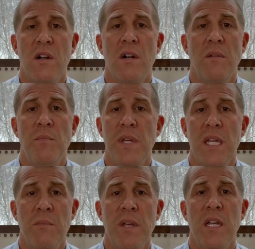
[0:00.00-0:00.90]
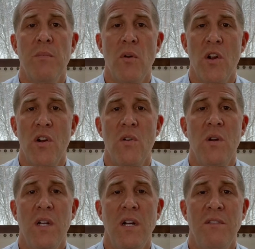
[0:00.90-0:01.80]
a big
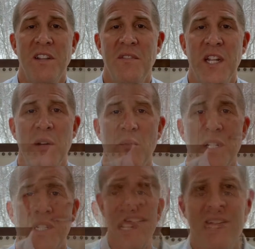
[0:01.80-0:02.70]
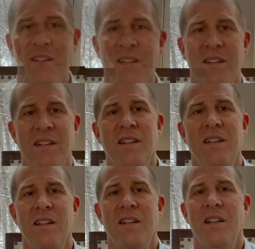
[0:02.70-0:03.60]
pro of living in Bristow.
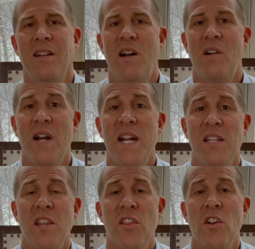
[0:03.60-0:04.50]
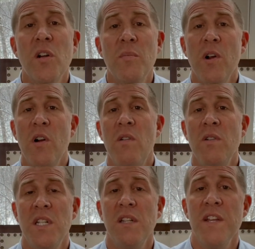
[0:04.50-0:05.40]
All right, the third pro
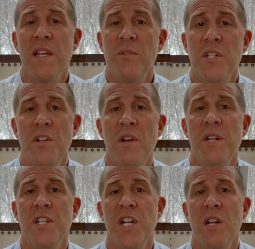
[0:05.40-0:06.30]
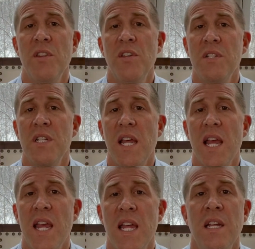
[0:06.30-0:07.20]
to living in Bristow I'm going to share with you
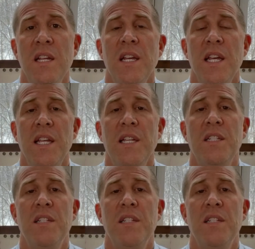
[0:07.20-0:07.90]
today is the